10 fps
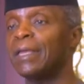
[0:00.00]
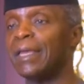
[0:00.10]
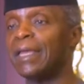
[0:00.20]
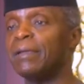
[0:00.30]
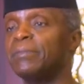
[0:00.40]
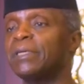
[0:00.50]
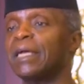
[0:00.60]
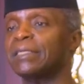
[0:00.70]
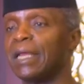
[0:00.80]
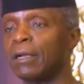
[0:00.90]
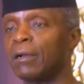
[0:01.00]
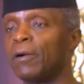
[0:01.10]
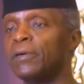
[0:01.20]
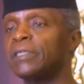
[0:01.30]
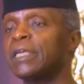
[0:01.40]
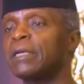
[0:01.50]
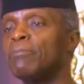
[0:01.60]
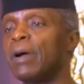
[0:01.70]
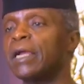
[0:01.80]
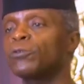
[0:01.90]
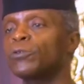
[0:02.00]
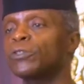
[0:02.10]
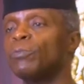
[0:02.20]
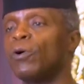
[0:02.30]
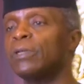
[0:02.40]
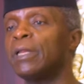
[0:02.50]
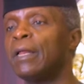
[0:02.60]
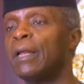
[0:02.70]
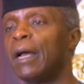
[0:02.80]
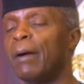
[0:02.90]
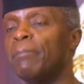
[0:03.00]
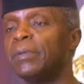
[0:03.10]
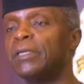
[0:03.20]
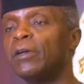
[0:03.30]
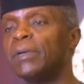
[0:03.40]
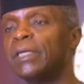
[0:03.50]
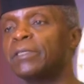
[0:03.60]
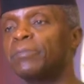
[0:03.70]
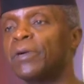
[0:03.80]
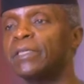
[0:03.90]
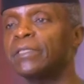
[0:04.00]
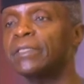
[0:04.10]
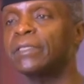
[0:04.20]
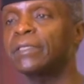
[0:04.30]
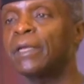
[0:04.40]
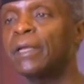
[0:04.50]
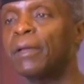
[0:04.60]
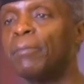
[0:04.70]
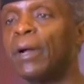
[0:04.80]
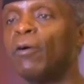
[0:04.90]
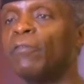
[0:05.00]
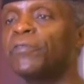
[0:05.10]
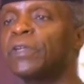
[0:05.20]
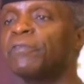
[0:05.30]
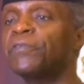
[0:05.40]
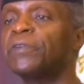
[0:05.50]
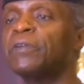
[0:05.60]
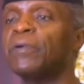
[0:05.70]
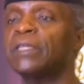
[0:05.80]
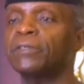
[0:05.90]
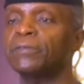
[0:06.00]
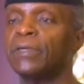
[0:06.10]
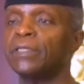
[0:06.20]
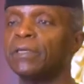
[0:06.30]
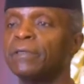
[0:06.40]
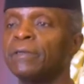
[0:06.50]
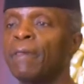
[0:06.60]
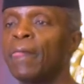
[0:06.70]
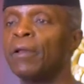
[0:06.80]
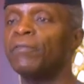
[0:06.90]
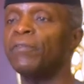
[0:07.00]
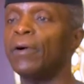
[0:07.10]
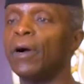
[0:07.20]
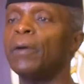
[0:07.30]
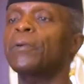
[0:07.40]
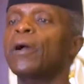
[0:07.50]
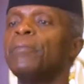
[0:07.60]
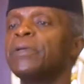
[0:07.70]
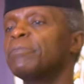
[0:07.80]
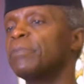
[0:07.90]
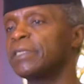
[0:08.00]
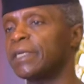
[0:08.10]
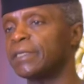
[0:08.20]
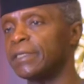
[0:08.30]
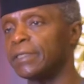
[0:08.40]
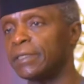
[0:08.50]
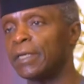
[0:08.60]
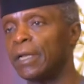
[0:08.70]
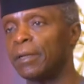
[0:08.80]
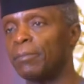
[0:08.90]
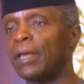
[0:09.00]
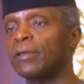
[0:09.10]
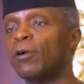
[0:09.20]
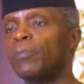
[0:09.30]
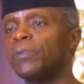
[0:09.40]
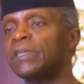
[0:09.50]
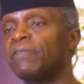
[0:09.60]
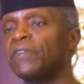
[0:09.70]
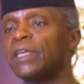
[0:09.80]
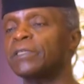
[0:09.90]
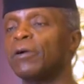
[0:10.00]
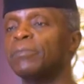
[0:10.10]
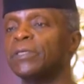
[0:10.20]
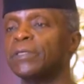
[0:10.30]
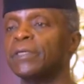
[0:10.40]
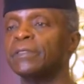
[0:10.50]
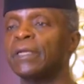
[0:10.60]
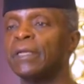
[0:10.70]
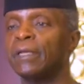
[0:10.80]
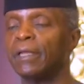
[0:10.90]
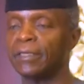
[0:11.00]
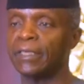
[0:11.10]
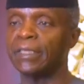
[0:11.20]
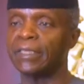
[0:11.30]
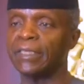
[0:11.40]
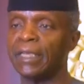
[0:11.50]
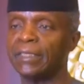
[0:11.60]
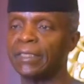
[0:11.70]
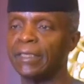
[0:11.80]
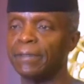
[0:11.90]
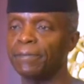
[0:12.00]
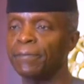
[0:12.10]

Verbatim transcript: aimed at encouraging micro, small, and medium enterprises by offering free registration for upcoming businesses by the Corporate Affairs Commission, that's the CAC.